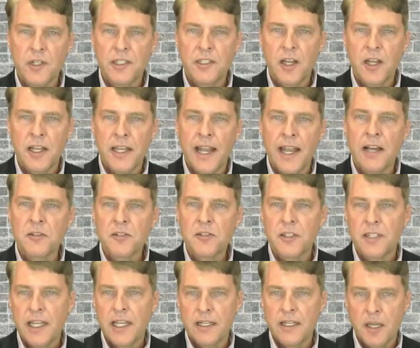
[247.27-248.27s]
announced that they
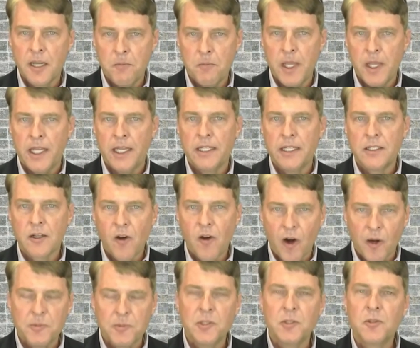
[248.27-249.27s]
had committed to
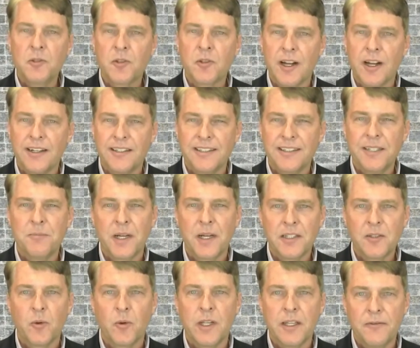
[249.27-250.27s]
carbon neutrality by
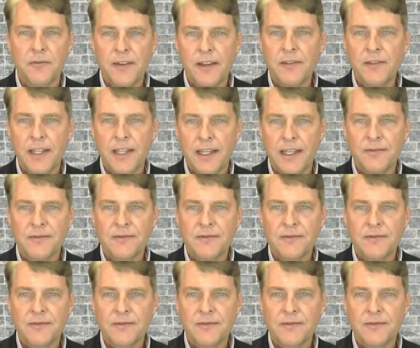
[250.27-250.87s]
2050.